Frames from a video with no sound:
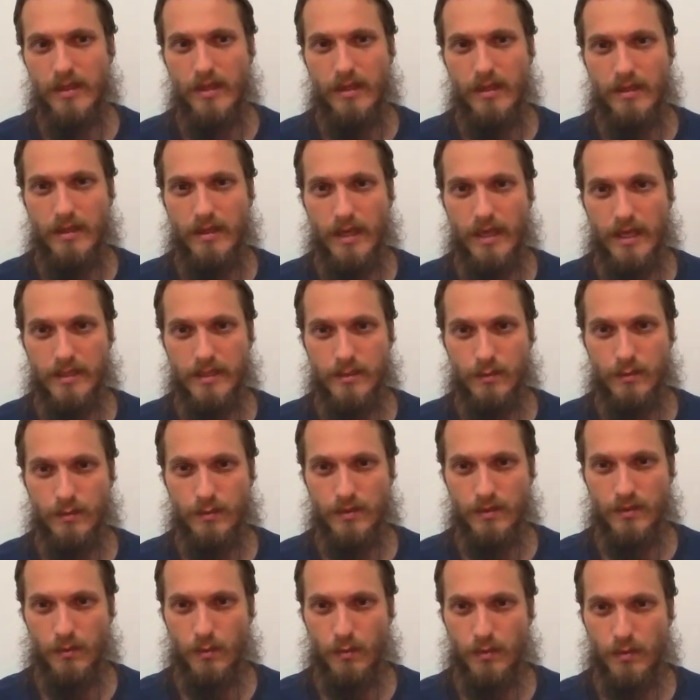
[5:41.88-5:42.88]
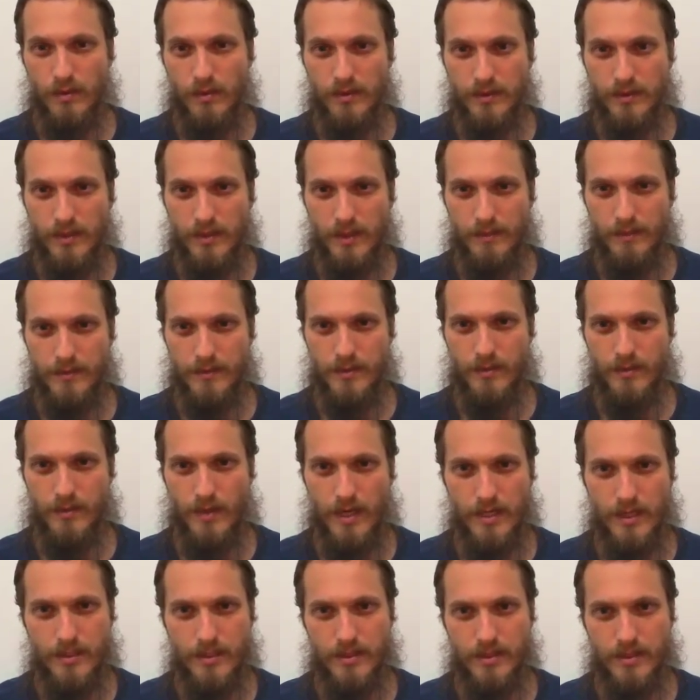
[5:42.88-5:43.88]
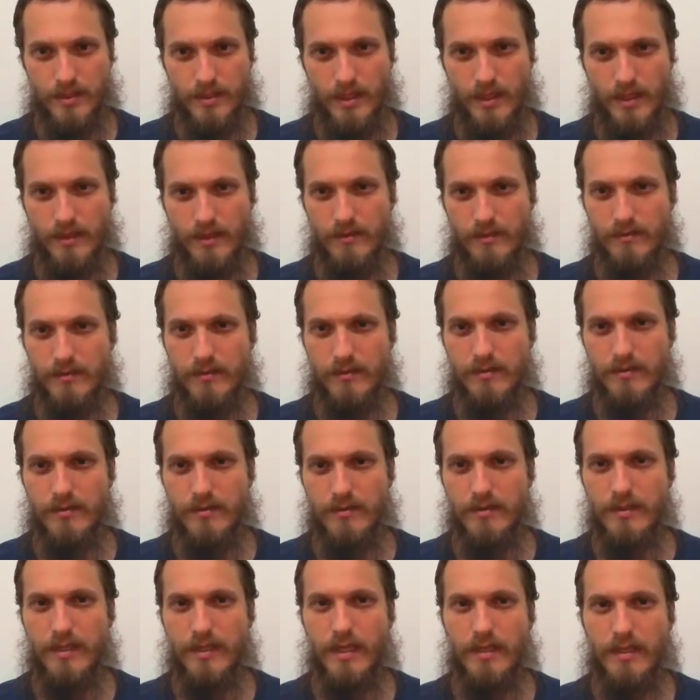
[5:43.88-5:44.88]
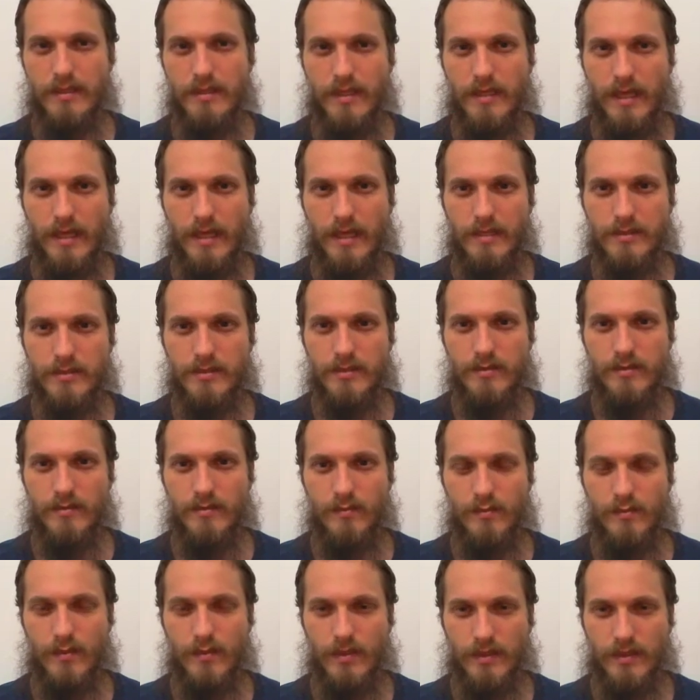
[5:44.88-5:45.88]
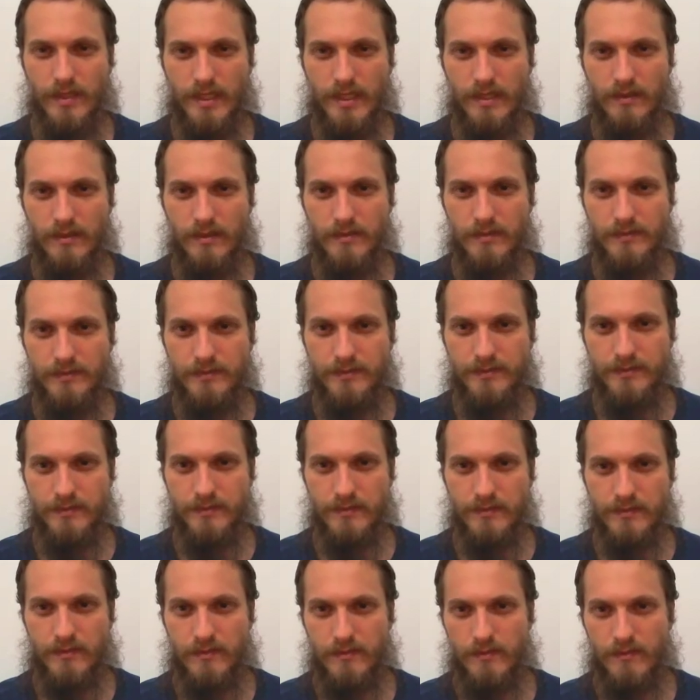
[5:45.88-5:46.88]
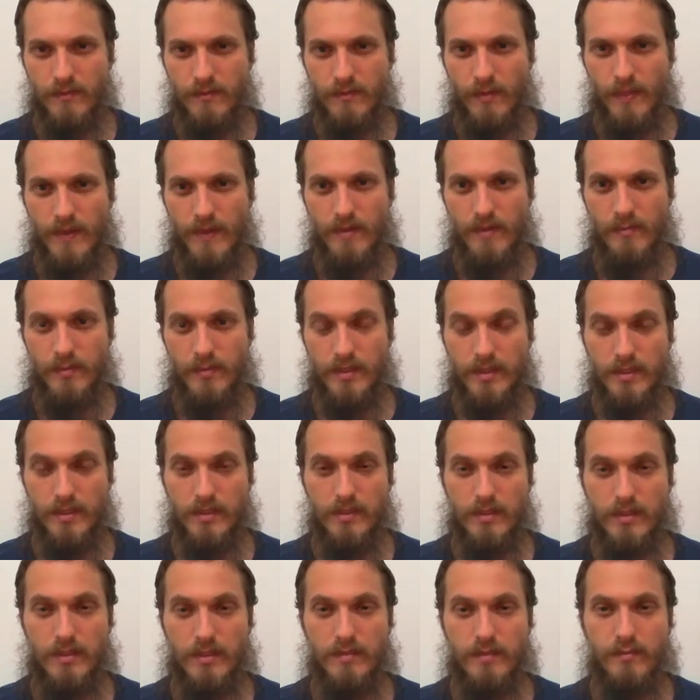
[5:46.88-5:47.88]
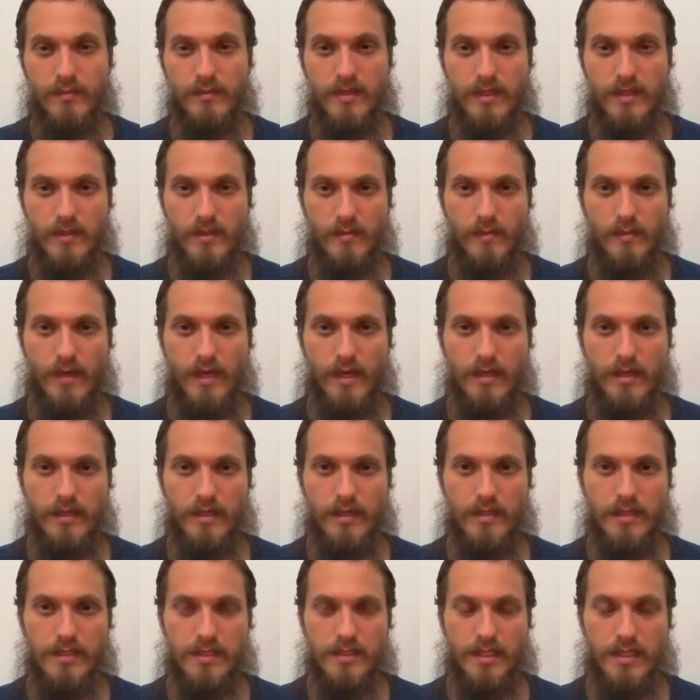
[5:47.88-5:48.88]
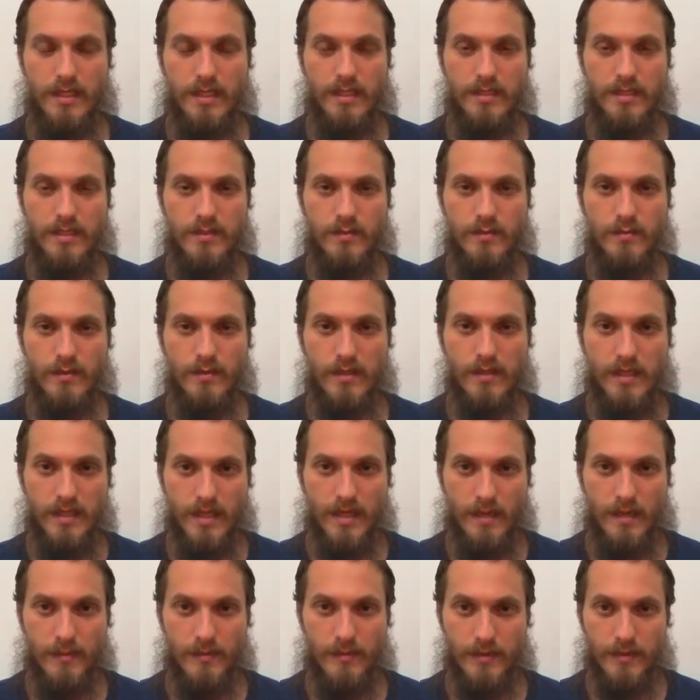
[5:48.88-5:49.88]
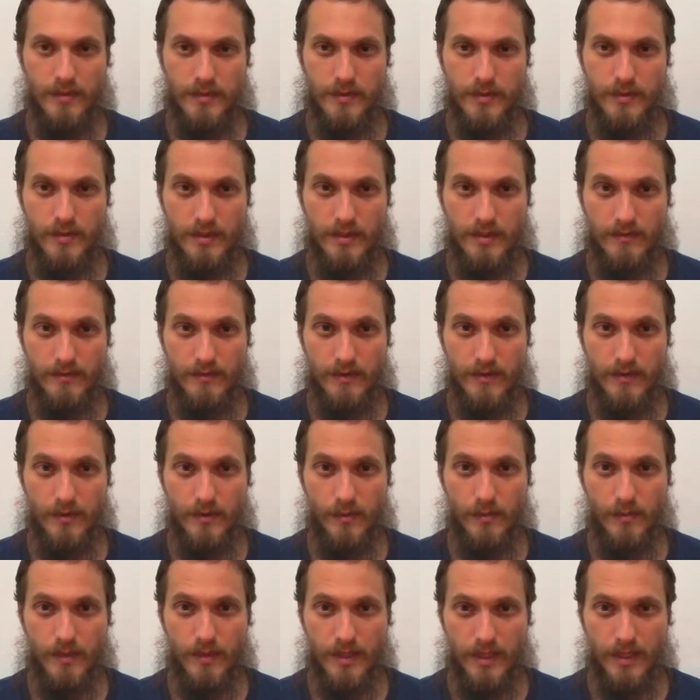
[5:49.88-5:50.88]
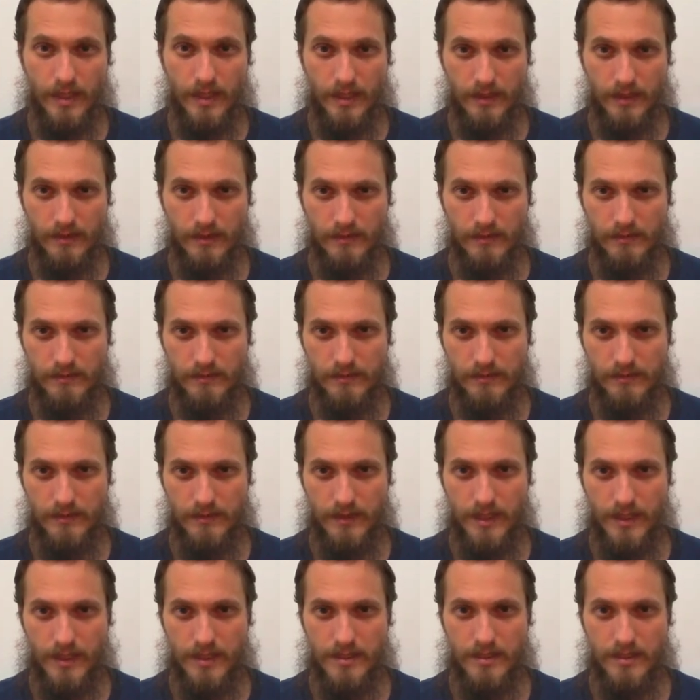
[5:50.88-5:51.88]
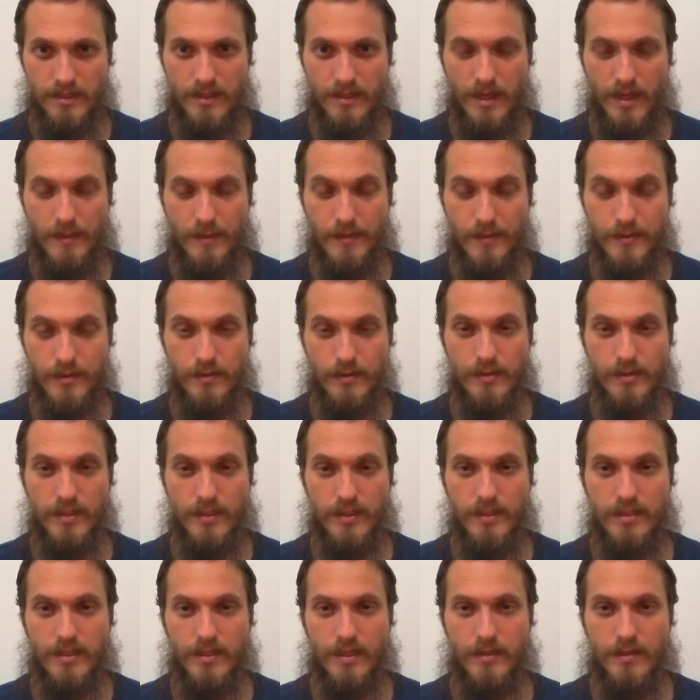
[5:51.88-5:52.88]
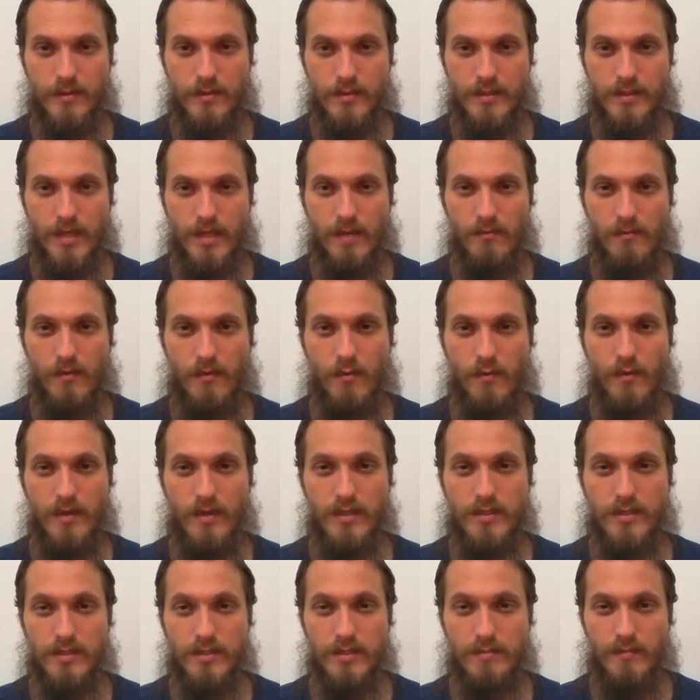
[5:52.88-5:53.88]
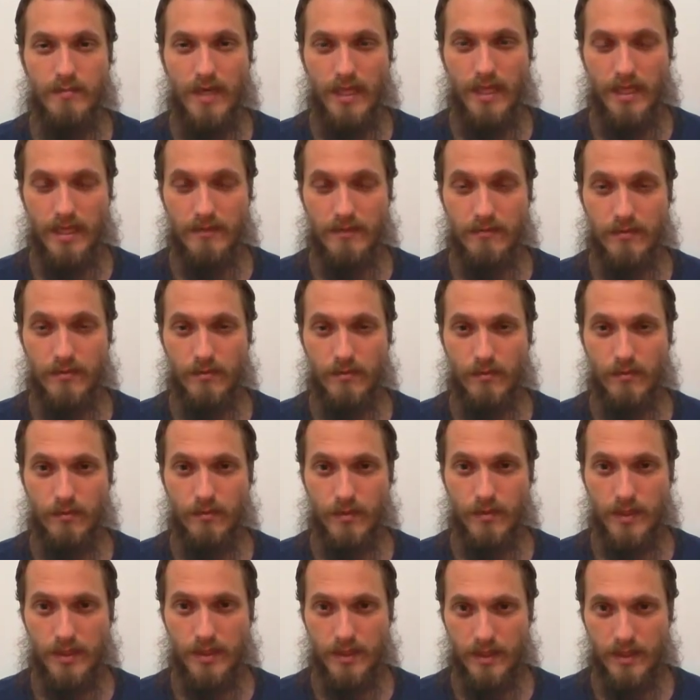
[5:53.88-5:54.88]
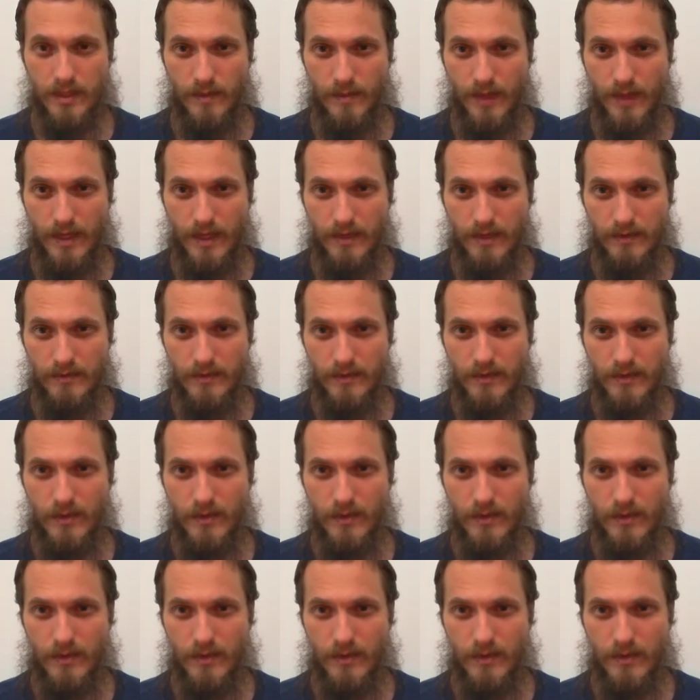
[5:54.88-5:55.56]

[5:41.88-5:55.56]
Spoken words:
that's when the world comes crashing down, and that's burnout. But the good thing about it is that it's really an opportunity for a new beginning. It's an opportunity to understand, well, what is my life really about?